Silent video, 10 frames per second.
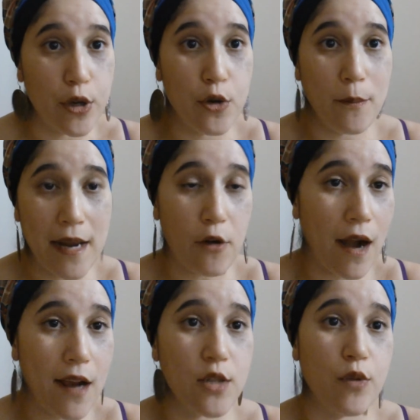when you make
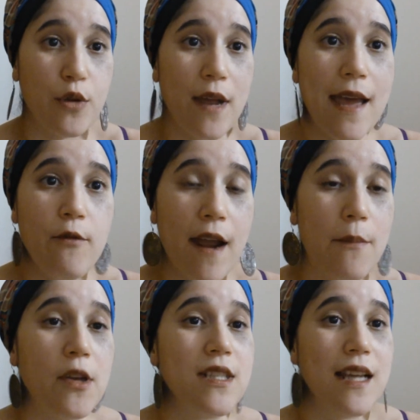crowns, when you head
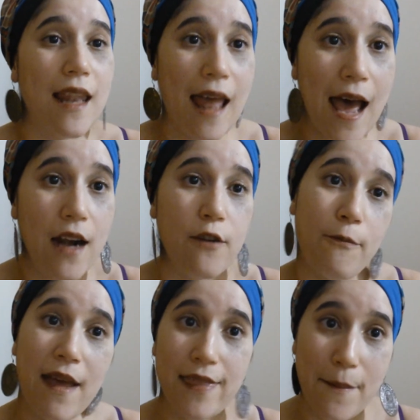wrap, there's a lot of
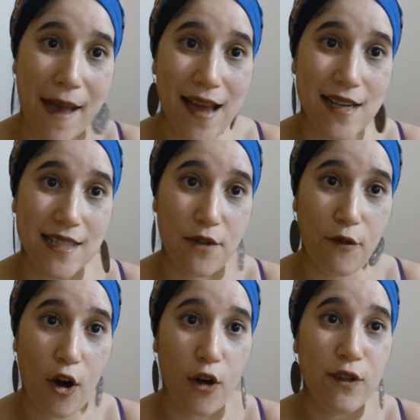mathematics
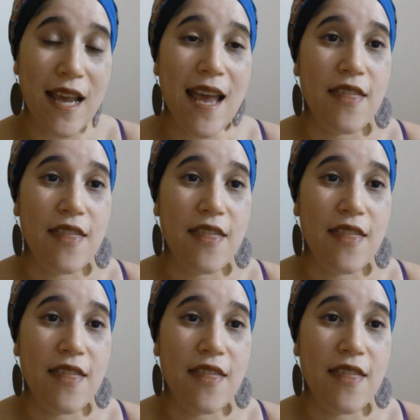involved.